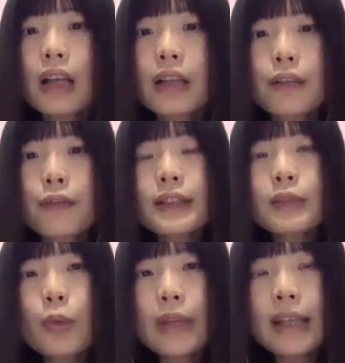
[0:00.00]
The first,
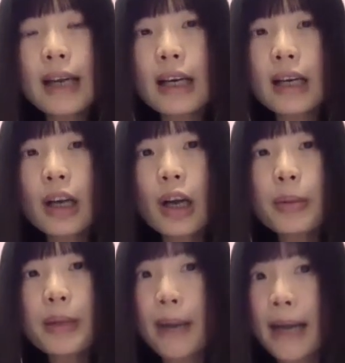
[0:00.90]
we
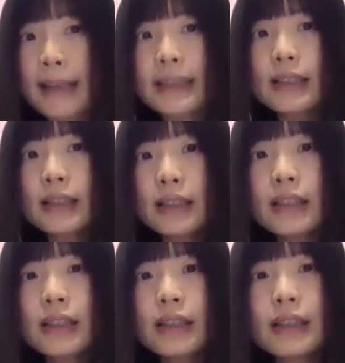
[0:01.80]
optimize
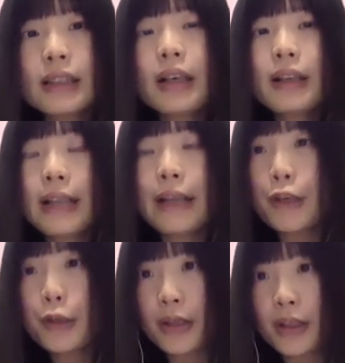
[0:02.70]
the
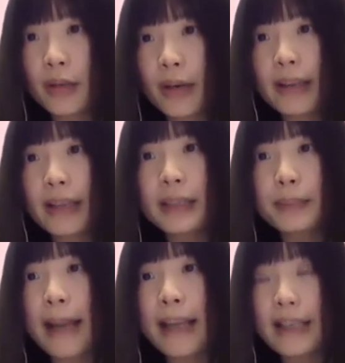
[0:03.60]
efficiency, right, the
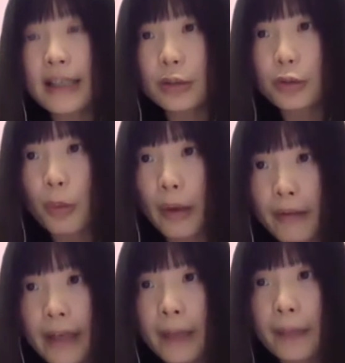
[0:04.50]
expected social
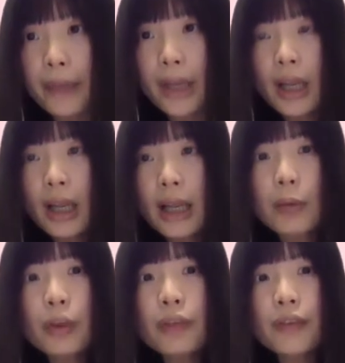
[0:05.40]
welfare. And
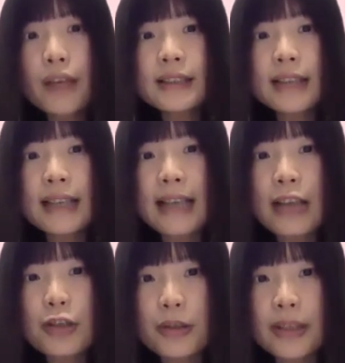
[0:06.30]
we found that
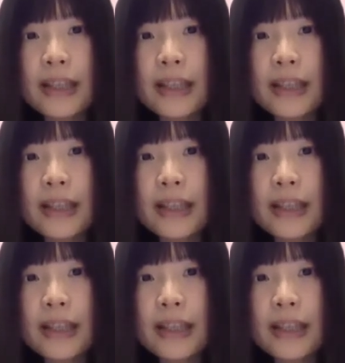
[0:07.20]
actually,